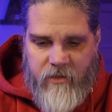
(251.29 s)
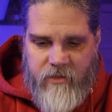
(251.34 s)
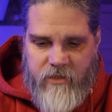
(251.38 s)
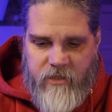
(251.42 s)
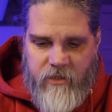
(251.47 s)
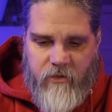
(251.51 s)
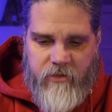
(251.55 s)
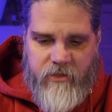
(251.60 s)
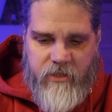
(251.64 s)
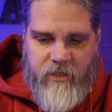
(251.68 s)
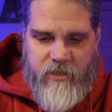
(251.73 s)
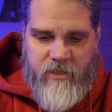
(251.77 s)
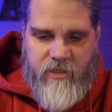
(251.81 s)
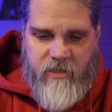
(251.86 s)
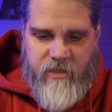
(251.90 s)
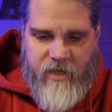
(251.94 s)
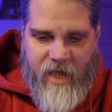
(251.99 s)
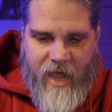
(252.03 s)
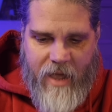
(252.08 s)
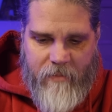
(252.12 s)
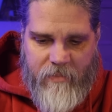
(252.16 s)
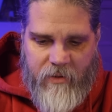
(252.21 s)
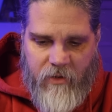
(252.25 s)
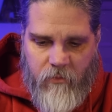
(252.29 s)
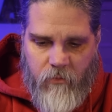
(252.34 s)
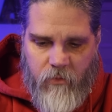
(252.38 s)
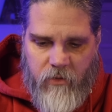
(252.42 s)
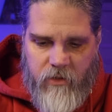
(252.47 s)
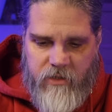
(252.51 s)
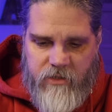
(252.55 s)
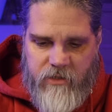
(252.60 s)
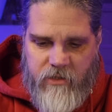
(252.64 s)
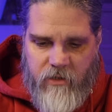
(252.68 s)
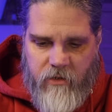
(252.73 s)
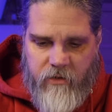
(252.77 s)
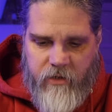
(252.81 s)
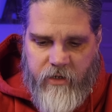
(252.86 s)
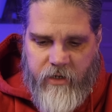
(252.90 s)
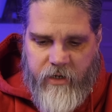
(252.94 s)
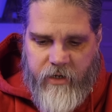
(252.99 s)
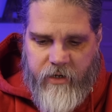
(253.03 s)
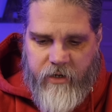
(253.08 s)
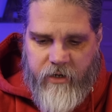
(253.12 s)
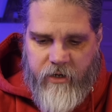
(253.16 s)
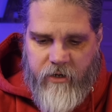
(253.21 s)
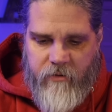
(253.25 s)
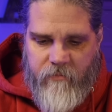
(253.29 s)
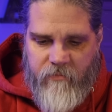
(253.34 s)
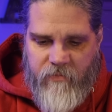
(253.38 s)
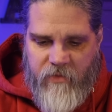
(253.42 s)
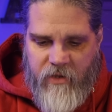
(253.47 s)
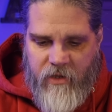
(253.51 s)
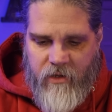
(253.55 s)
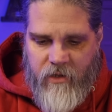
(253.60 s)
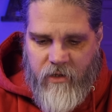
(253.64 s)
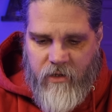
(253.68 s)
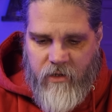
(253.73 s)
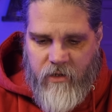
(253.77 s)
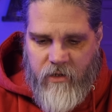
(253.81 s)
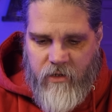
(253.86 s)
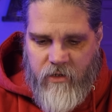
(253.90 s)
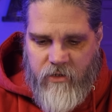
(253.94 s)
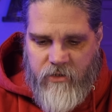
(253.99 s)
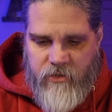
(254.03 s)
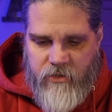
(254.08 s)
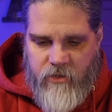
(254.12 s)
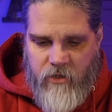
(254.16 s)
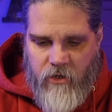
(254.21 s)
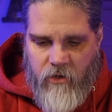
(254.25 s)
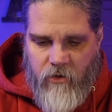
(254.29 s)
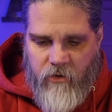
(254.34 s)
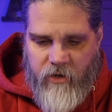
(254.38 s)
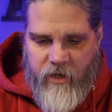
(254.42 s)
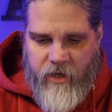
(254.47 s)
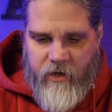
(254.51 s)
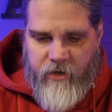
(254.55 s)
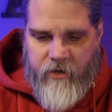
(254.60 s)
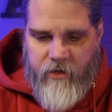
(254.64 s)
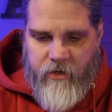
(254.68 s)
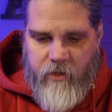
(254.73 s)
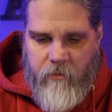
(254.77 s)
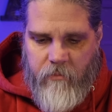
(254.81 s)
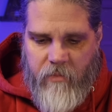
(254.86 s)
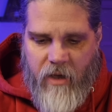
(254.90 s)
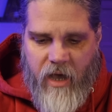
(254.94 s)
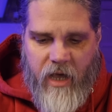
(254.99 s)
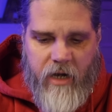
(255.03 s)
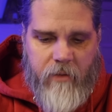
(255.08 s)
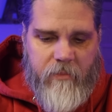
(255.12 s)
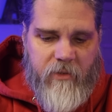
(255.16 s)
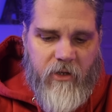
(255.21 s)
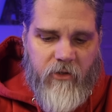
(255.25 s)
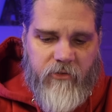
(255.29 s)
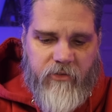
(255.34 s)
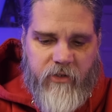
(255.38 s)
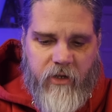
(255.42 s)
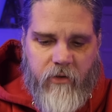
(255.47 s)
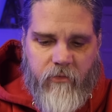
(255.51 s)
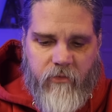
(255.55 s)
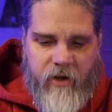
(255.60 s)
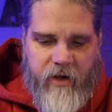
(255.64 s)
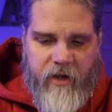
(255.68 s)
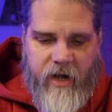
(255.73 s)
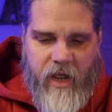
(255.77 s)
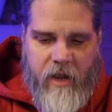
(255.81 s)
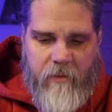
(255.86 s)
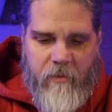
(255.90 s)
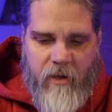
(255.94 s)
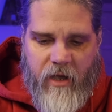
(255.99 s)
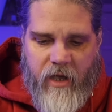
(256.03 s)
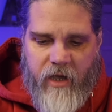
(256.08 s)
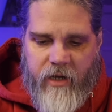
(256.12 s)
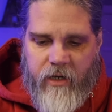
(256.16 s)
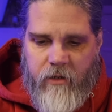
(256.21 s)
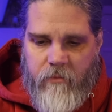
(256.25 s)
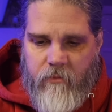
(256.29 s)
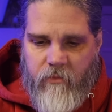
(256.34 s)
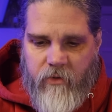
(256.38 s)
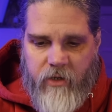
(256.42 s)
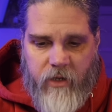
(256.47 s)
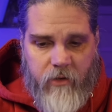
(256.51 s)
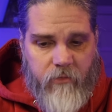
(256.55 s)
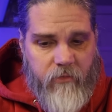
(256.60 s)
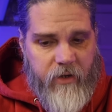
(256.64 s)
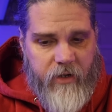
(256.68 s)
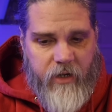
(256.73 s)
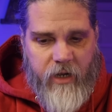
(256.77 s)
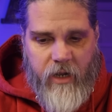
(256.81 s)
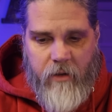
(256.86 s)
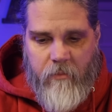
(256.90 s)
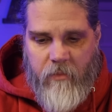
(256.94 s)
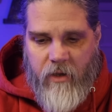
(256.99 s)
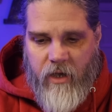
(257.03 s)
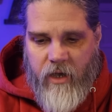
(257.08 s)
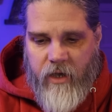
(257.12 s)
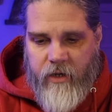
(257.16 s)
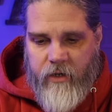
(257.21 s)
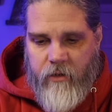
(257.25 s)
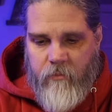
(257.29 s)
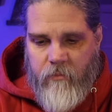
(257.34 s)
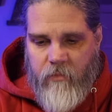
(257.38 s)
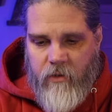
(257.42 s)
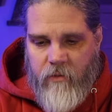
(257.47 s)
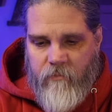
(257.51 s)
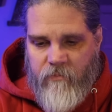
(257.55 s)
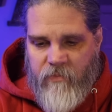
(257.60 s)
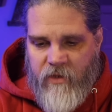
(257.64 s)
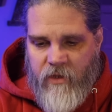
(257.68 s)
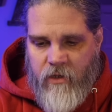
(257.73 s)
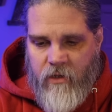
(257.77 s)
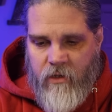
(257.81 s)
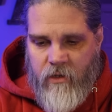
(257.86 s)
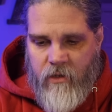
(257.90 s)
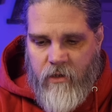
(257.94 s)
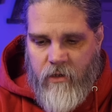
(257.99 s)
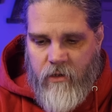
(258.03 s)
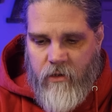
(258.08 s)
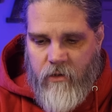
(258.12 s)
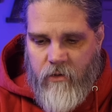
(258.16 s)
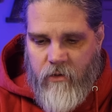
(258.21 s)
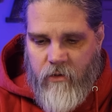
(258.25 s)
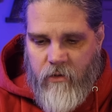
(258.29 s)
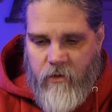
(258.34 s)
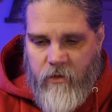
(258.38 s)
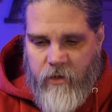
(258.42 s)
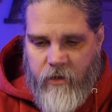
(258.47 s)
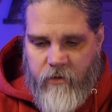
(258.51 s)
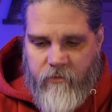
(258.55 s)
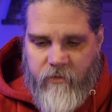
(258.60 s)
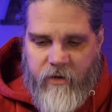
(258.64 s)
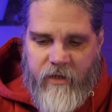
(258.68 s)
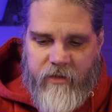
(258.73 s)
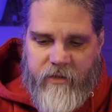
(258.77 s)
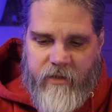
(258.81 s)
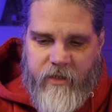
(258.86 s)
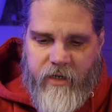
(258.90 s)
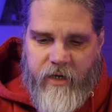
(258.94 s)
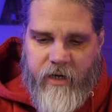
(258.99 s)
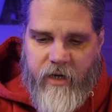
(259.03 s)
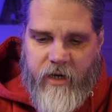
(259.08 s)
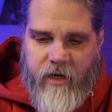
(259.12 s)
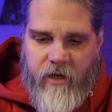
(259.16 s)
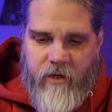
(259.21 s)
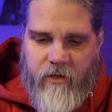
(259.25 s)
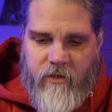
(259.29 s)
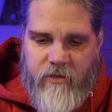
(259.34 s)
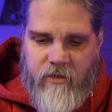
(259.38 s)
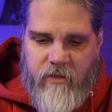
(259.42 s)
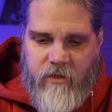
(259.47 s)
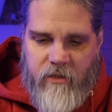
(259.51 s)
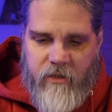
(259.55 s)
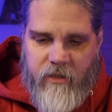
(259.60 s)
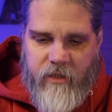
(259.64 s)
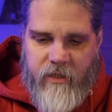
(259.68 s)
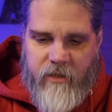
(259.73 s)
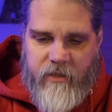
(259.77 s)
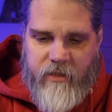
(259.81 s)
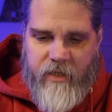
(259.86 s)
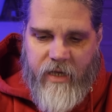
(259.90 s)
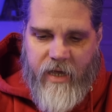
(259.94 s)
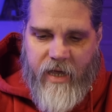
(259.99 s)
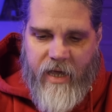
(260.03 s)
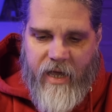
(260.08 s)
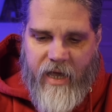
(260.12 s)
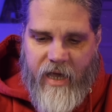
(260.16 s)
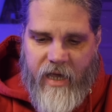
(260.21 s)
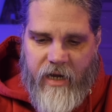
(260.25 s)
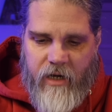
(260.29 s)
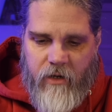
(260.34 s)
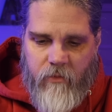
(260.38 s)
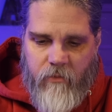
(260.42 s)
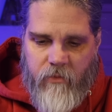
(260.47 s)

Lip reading: So just tap it once on here. Scroll down here to the bottom. You'll see Rename Item. Hit Rename Item. Click right there. Delete that.